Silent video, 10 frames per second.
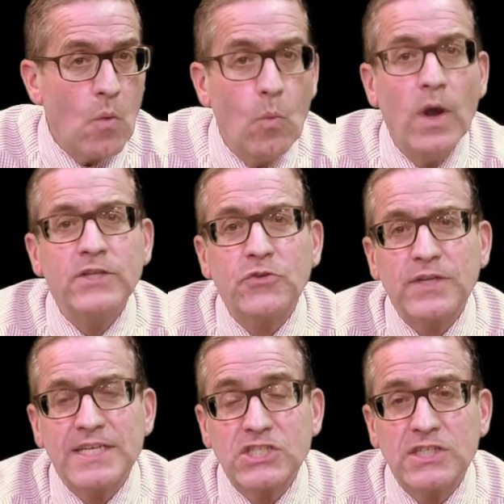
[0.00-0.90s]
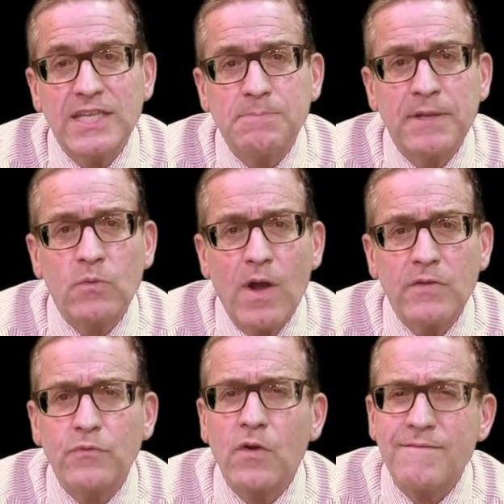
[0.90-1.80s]
One tradition that's been
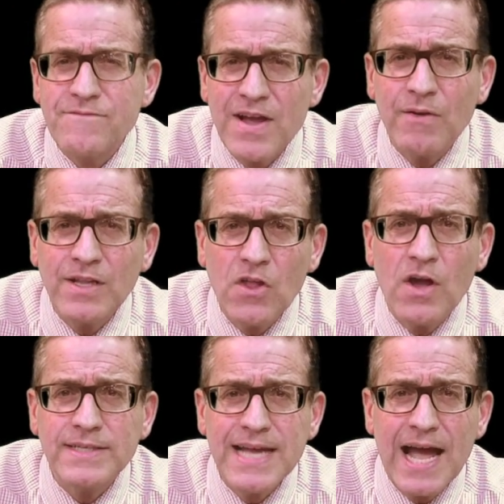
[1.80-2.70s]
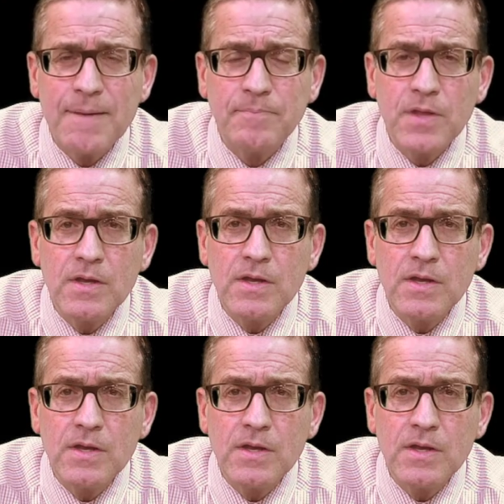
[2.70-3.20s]
around for a very long time,